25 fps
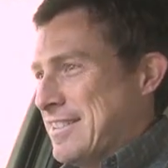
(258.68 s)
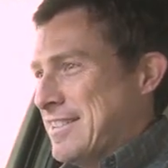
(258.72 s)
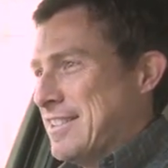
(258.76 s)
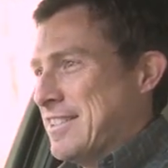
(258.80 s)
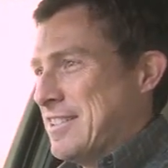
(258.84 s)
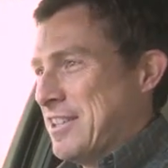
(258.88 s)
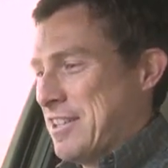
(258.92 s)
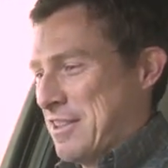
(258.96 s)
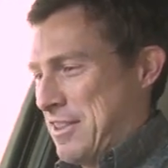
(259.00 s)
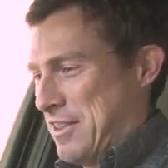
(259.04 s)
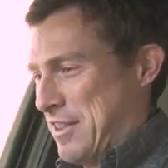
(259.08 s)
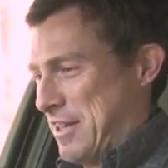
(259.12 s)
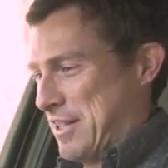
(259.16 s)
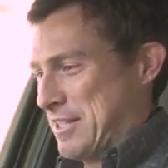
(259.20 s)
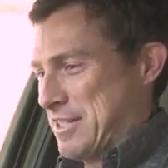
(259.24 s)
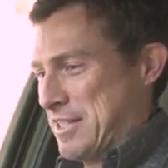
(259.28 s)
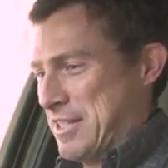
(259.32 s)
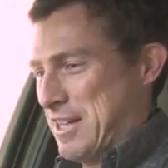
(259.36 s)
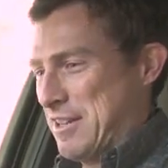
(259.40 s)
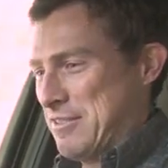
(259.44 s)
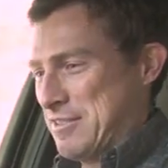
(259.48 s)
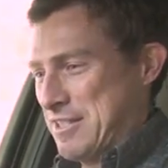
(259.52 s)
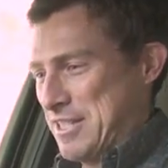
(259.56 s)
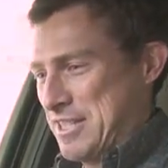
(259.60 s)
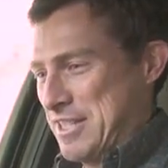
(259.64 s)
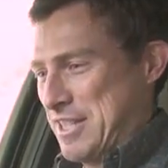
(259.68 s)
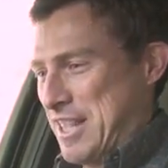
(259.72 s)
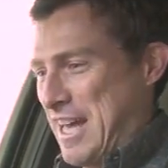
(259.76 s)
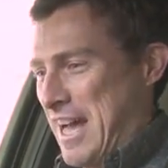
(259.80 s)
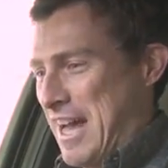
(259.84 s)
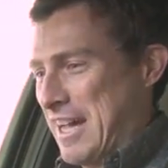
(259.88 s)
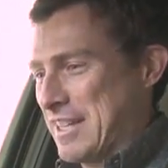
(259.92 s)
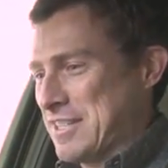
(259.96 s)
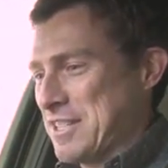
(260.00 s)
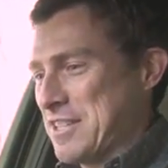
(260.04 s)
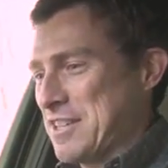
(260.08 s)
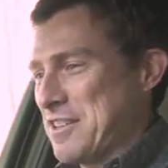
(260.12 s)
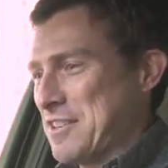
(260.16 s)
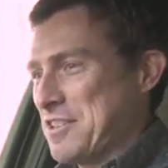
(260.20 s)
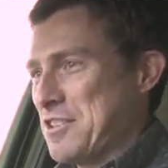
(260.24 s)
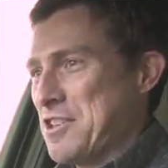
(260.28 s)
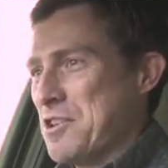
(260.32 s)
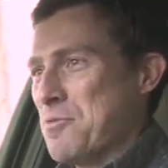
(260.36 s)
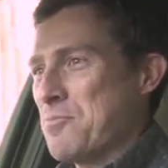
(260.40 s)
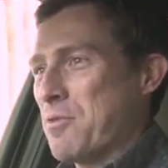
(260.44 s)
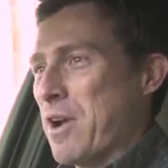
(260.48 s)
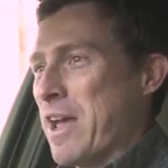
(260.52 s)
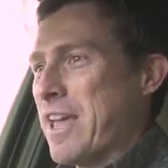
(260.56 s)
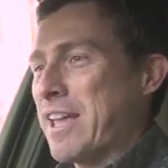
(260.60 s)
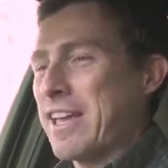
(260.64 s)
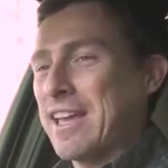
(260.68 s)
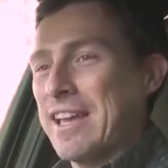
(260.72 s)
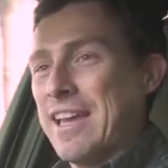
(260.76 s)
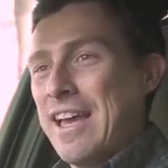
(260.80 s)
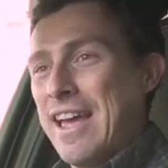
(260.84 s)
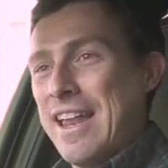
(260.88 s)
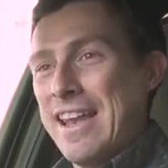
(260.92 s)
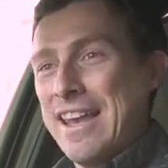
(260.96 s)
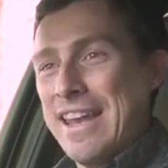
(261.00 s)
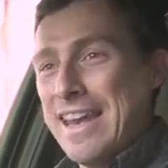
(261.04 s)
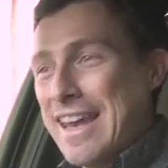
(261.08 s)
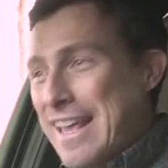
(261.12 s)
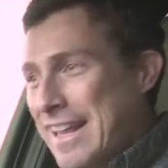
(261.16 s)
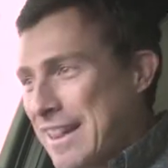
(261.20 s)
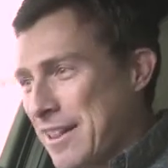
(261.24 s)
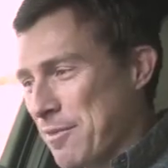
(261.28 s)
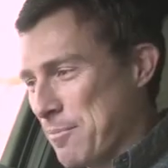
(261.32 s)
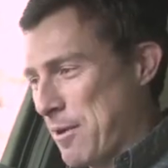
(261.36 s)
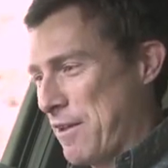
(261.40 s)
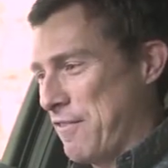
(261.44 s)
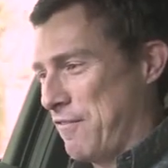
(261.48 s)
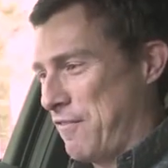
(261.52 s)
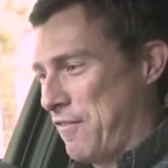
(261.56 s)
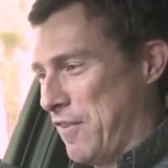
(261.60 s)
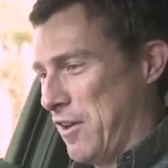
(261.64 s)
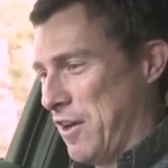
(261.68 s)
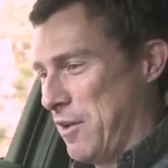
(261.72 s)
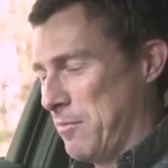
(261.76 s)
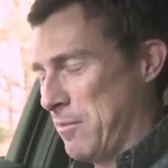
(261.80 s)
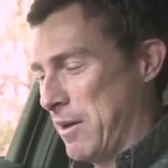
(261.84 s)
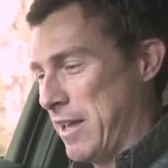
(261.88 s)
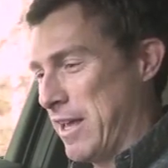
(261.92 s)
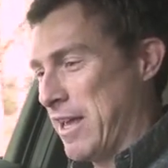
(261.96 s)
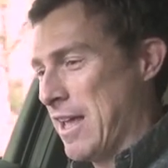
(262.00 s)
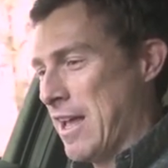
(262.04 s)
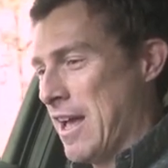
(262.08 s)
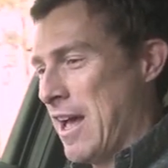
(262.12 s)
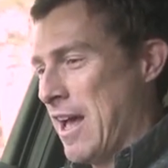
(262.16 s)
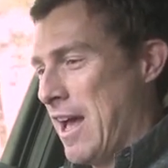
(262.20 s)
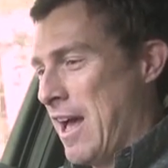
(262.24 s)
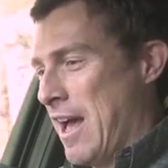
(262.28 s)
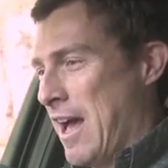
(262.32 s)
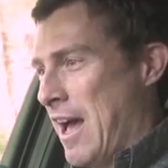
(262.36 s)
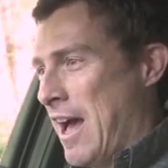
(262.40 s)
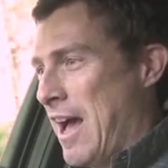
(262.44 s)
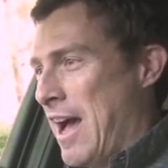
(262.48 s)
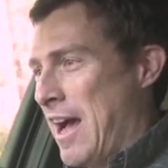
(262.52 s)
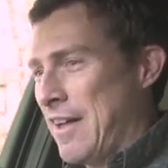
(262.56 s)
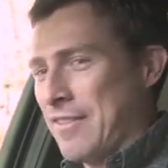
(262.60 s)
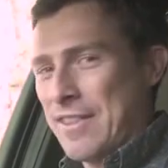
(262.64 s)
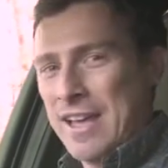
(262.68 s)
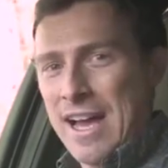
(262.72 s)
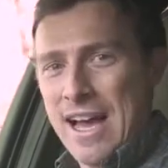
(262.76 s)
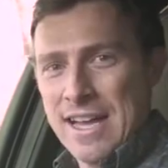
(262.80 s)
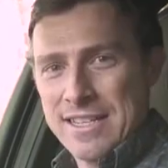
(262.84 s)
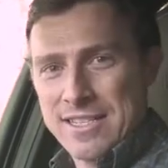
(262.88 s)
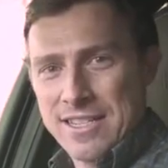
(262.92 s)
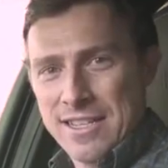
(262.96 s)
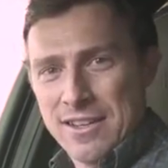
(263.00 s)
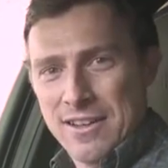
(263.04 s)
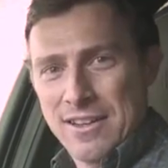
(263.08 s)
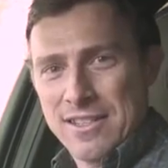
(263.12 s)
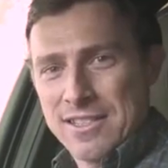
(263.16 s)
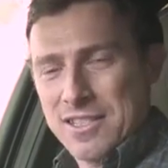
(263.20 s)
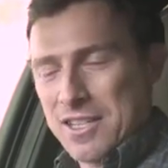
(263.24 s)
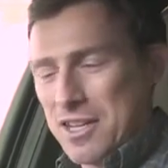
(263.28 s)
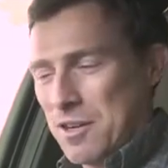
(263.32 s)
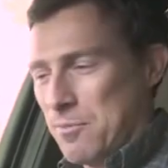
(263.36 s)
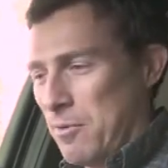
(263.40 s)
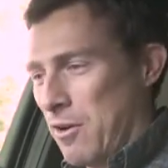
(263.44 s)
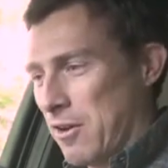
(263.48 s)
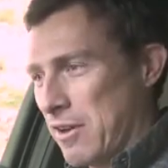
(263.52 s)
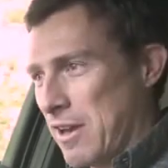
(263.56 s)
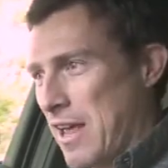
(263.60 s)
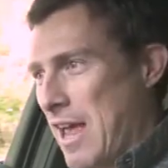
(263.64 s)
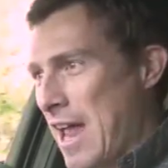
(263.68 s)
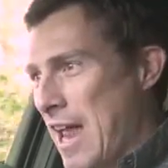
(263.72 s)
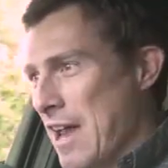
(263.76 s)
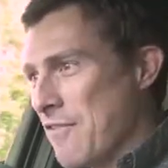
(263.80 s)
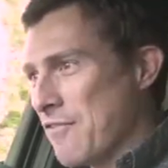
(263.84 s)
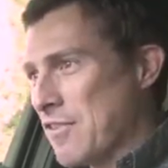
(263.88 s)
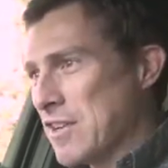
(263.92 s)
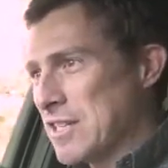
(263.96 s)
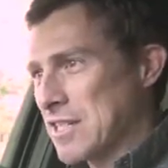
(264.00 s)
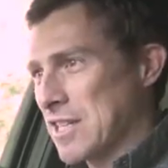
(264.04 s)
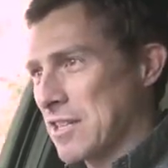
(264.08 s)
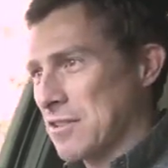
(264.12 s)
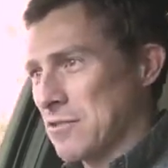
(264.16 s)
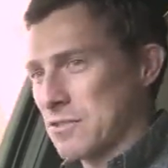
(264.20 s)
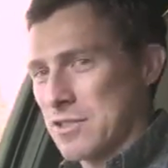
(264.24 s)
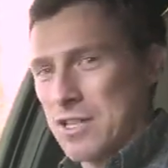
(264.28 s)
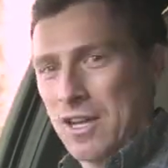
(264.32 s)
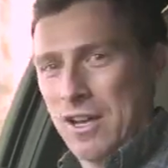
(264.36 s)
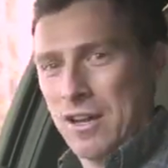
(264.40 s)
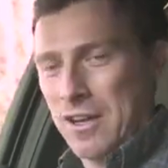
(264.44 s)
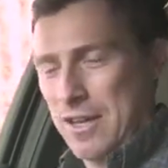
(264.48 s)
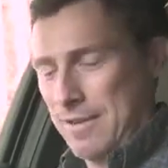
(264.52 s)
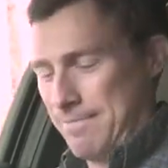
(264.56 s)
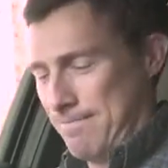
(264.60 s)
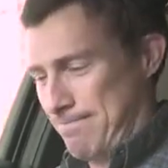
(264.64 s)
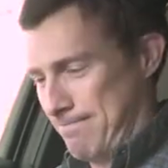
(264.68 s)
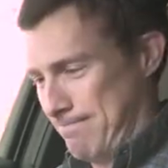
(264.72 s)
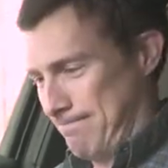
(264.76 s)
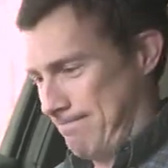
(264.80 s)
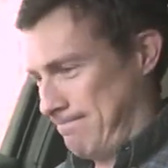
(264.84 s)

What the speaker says: Another thing to note is that you brake a little bit firmly and the hazard lights come on every single time.